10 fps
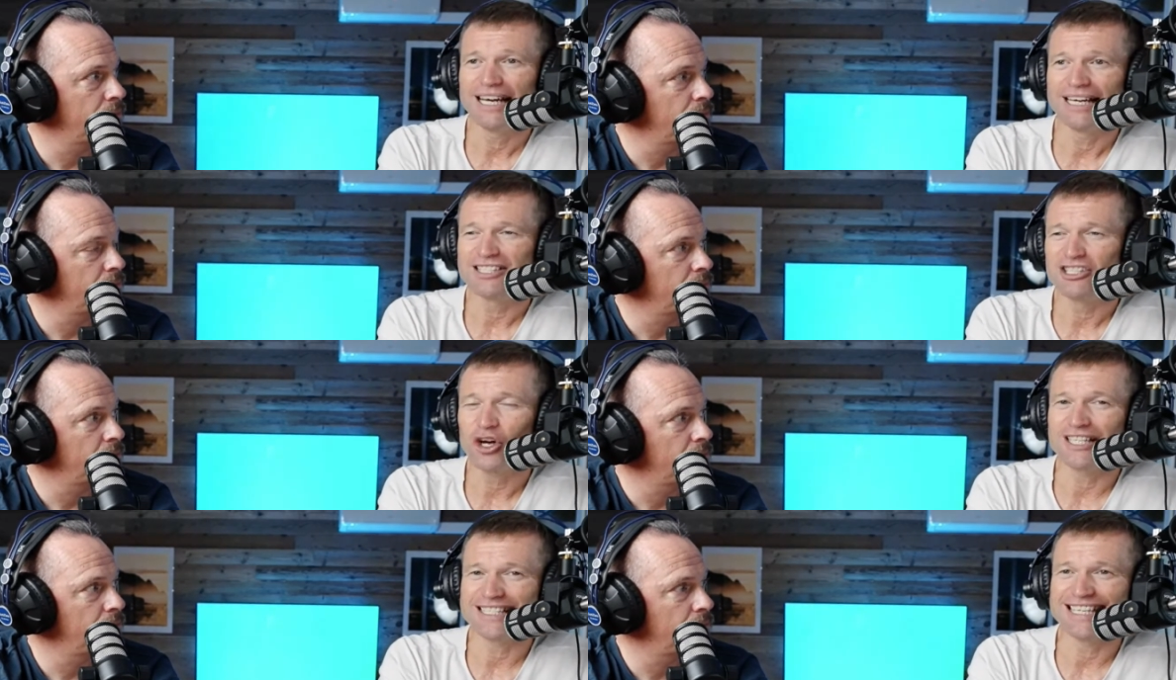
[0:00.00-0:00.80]
Speaker 1: It's
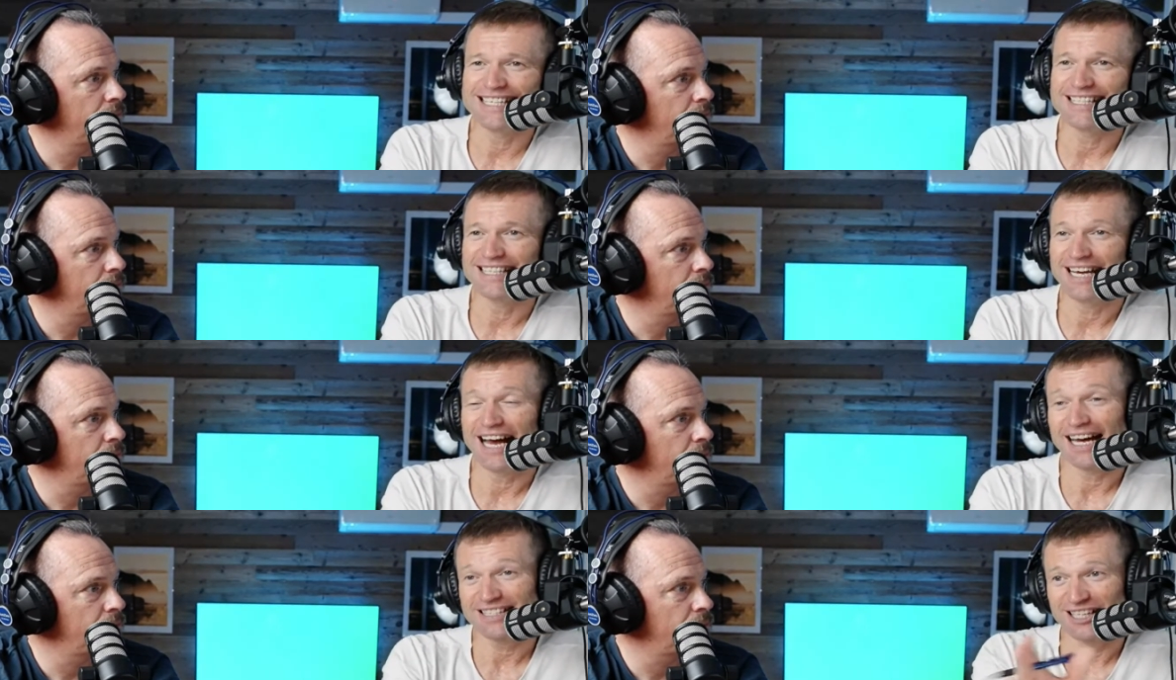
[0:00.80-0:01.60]
not as easy
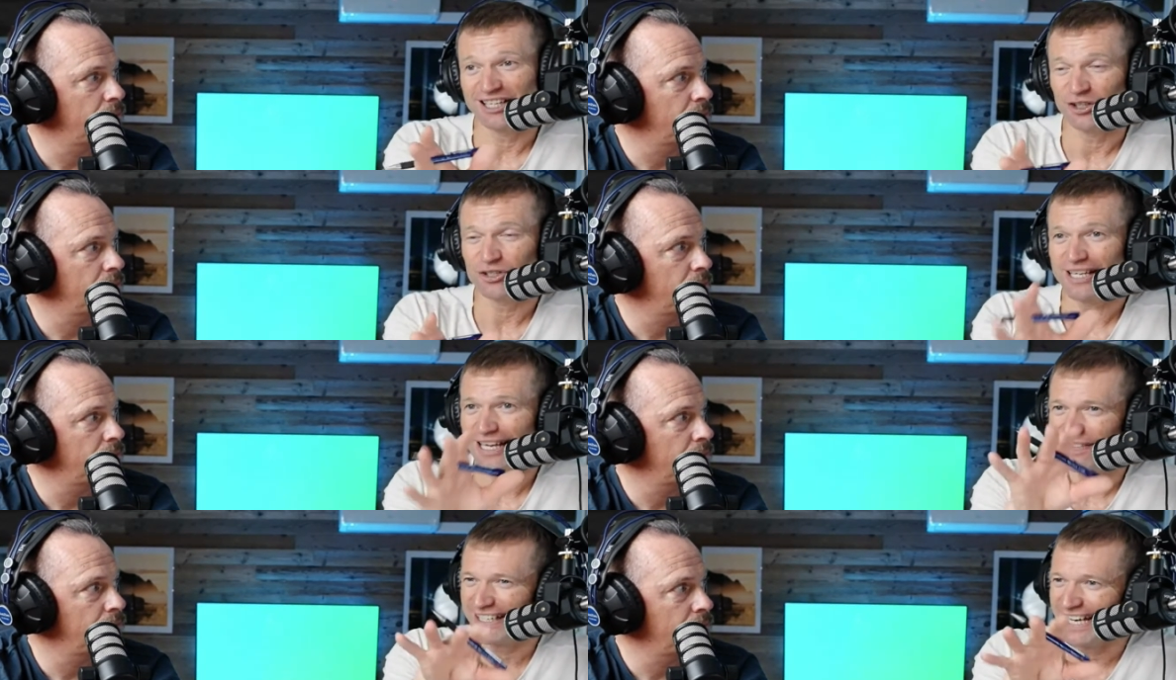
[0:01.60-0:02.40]
as it looks
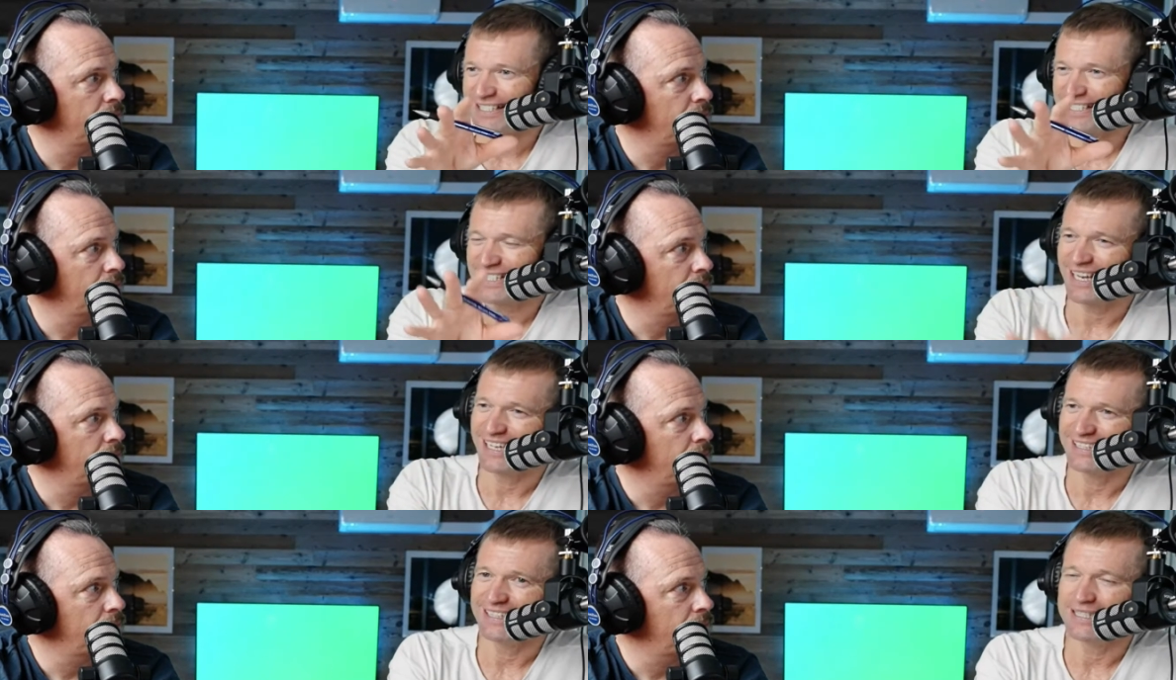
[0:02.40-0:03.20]
if it gets
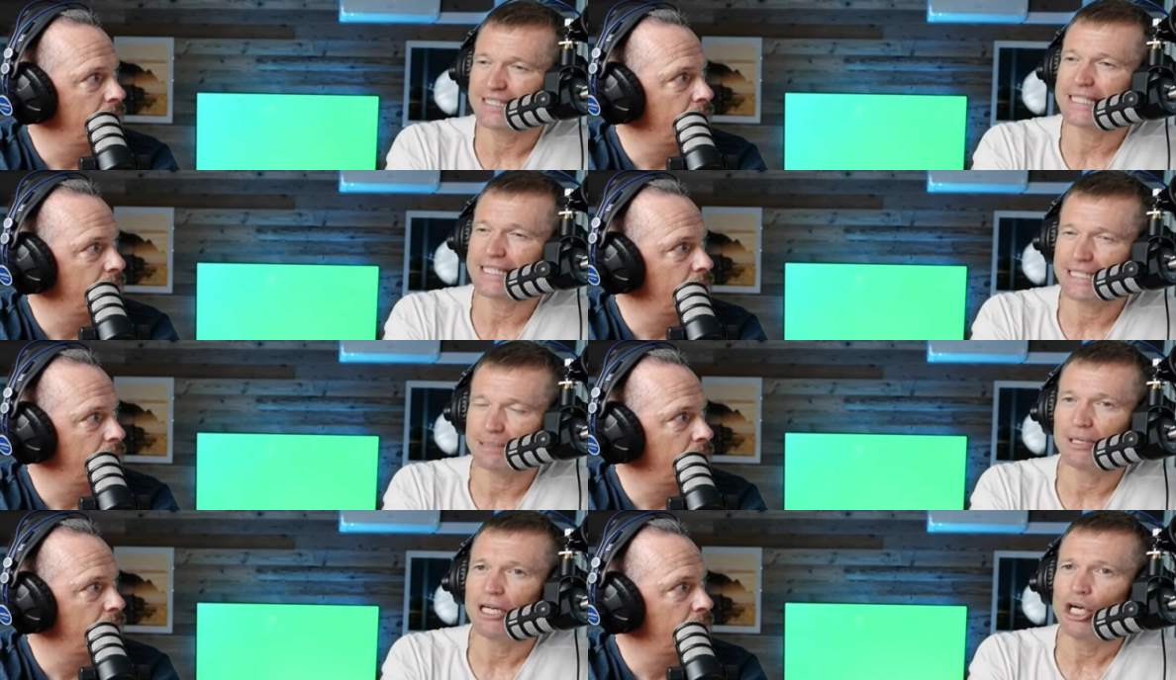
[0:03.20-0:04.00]
slightly
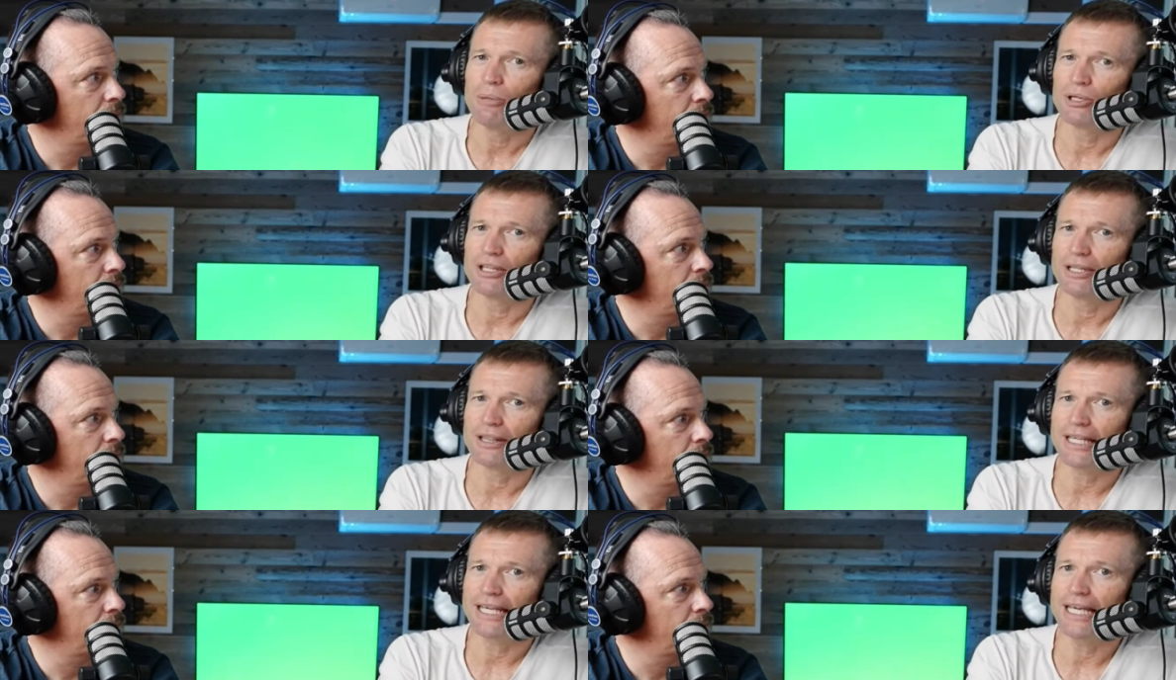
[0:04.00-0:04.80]
steep. But the,
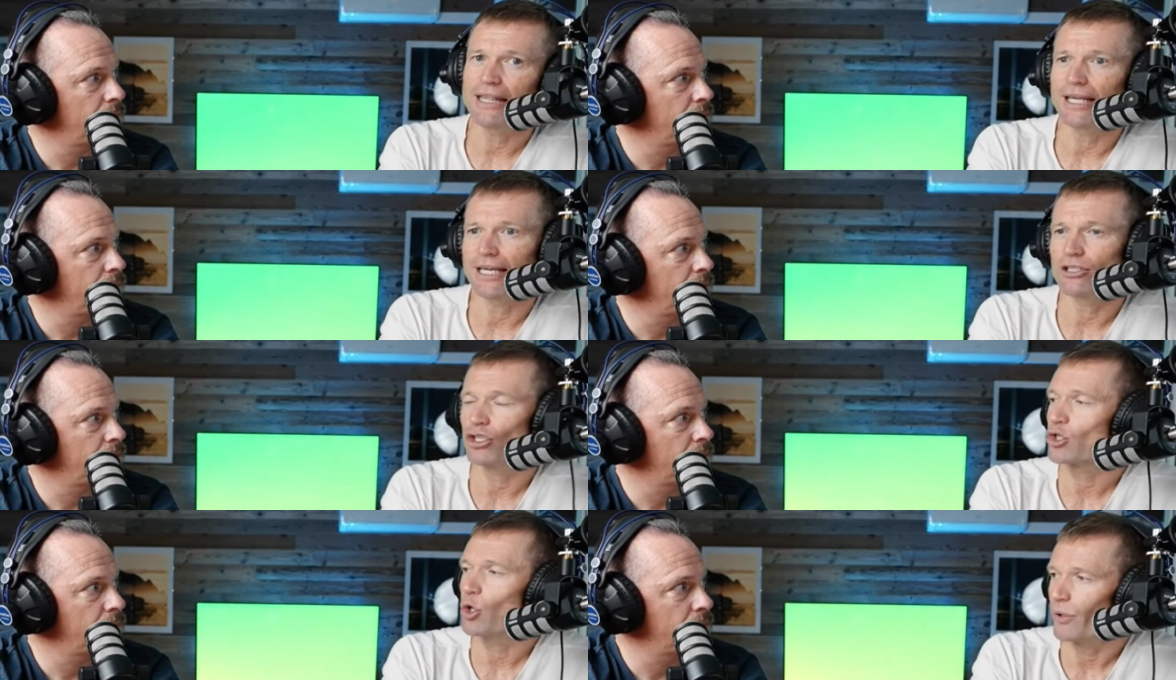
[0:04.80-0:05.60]
the key thing is
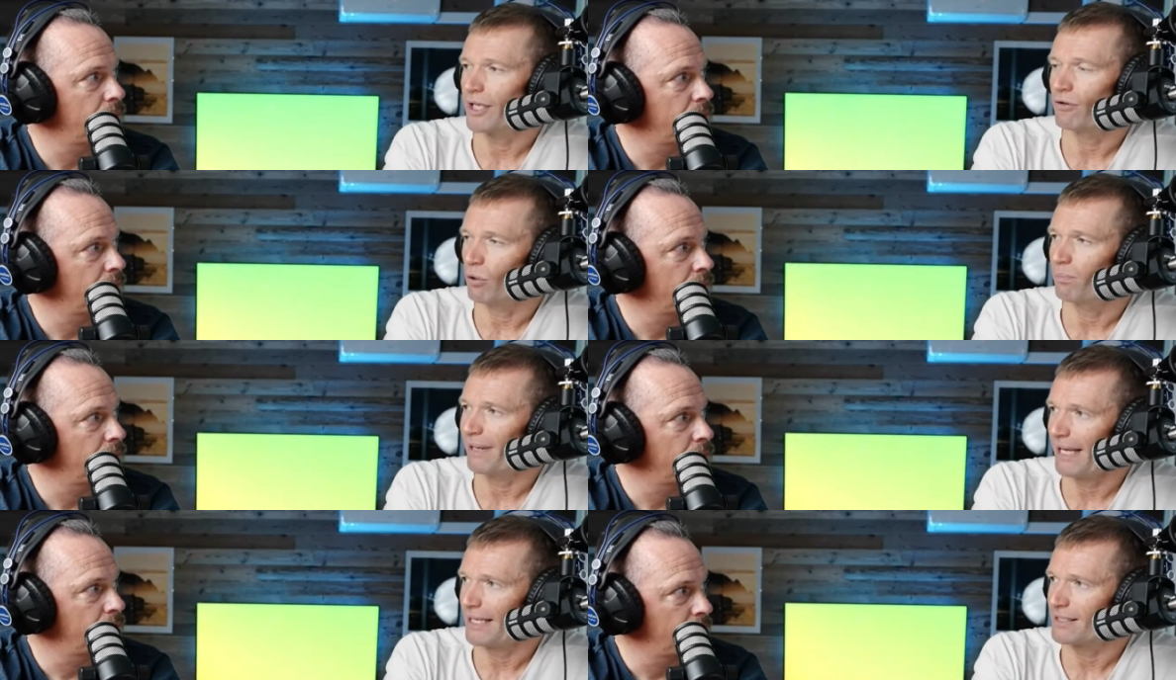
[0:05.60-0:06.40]
just go at your own
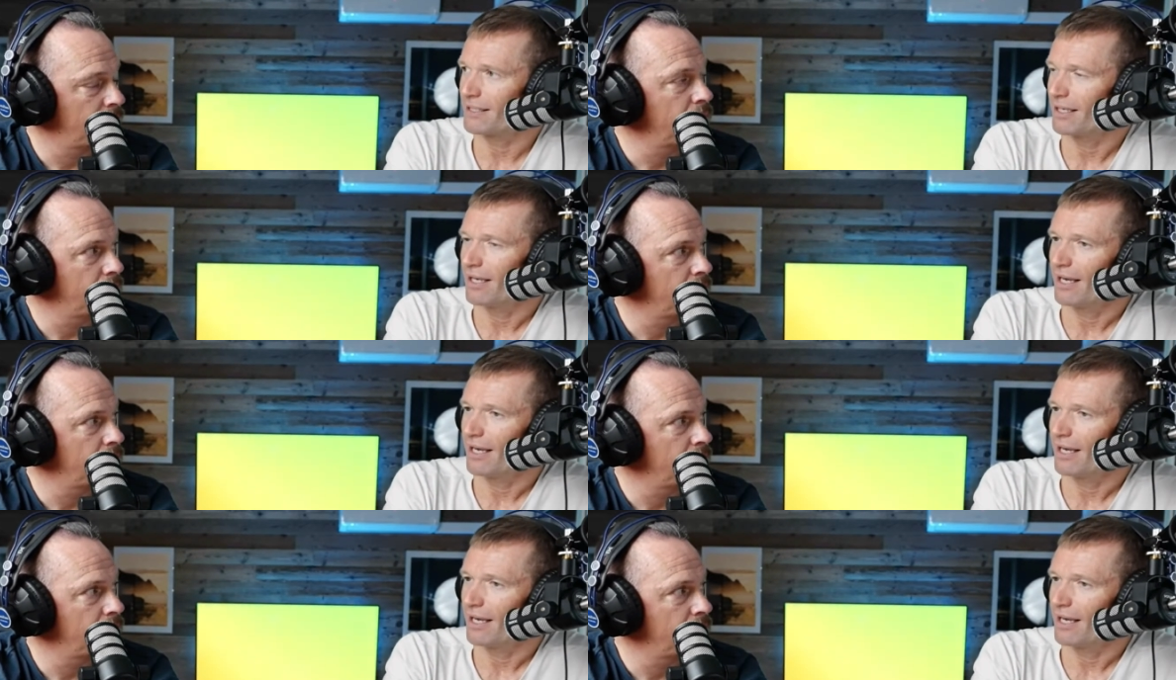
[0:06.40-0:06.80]
pace.